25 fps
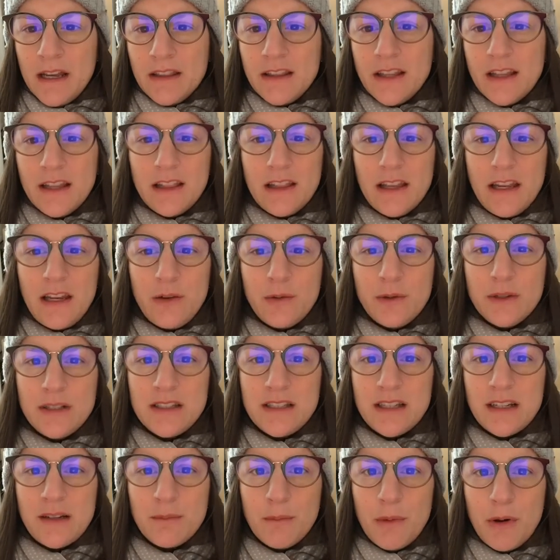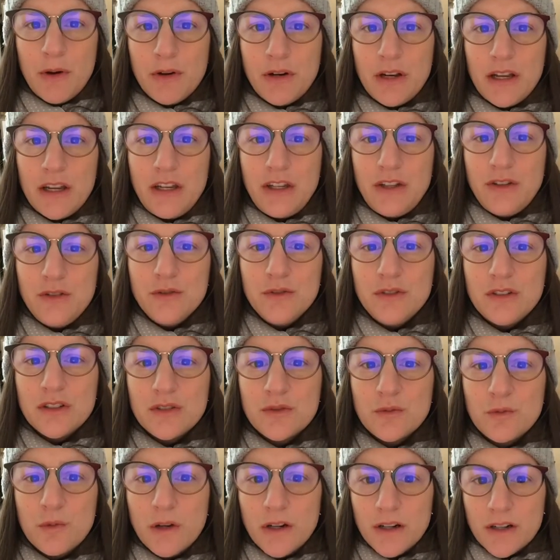The linguistic mode
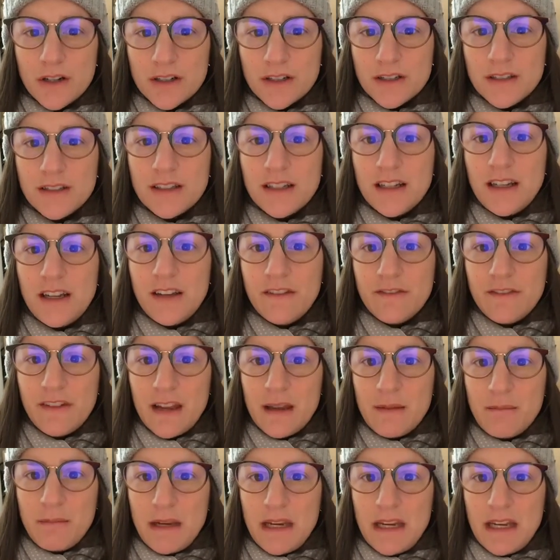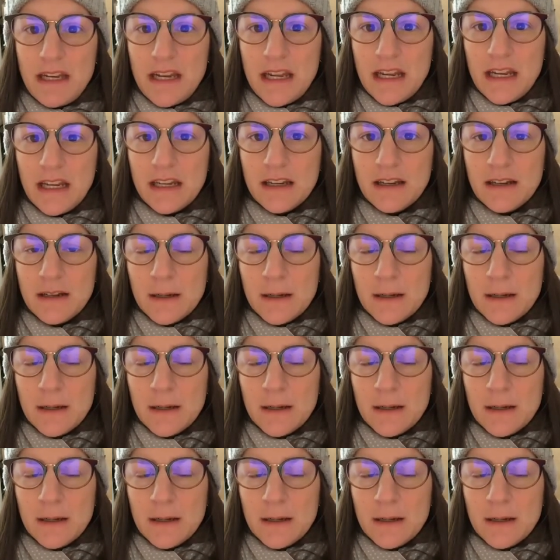uses words to convey meaning.